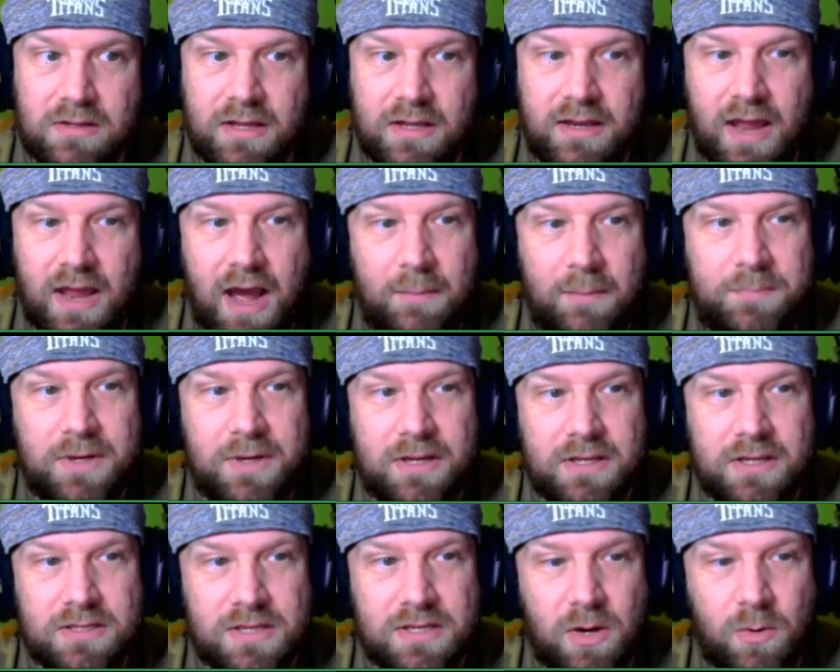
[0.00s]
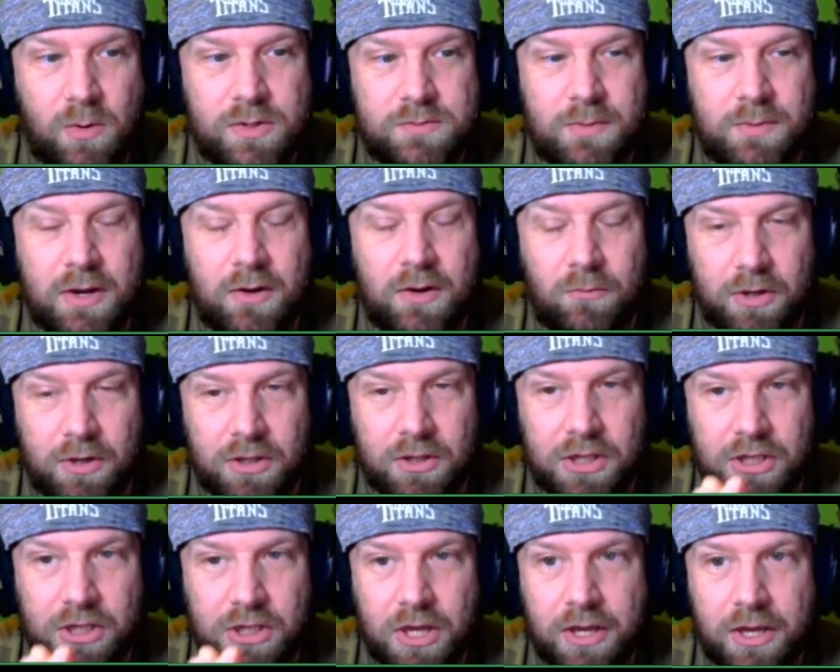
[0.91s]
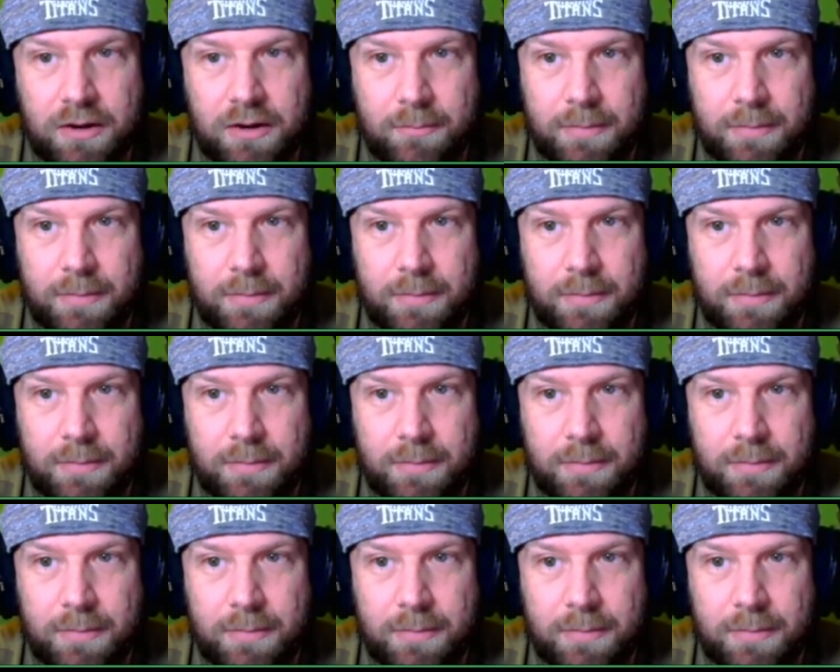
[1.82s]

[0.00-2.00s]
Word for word: and Optic has always been really good